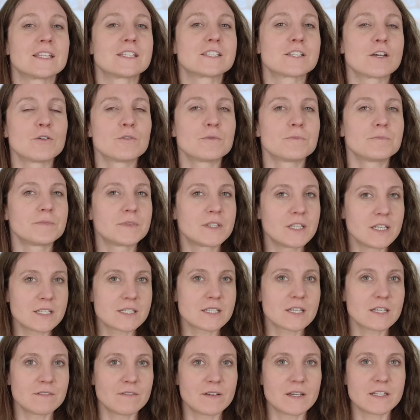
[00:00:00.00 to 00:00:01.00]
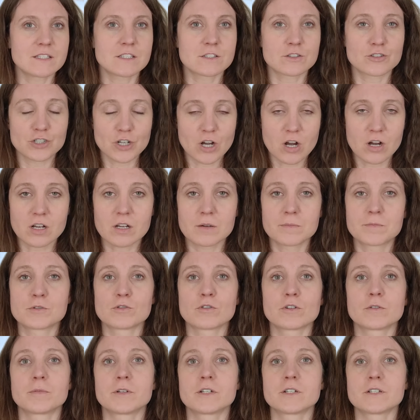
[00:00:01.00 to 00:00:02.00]
So these advanced shock
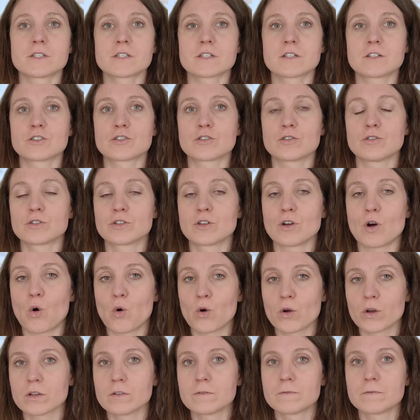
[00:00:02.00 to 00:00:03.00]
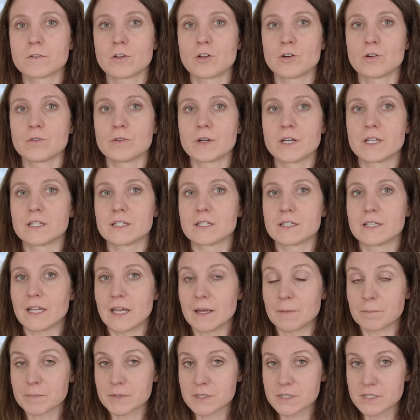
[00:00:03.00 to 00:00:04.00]
absorbers control the oil flow in the
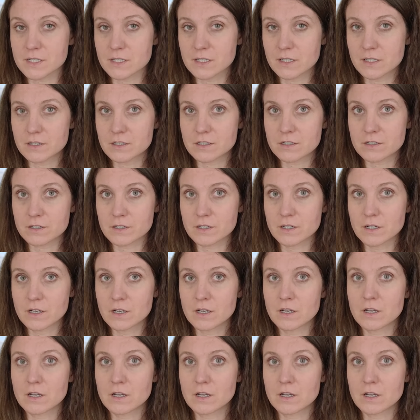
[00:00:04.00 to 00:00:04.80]
damper cylinder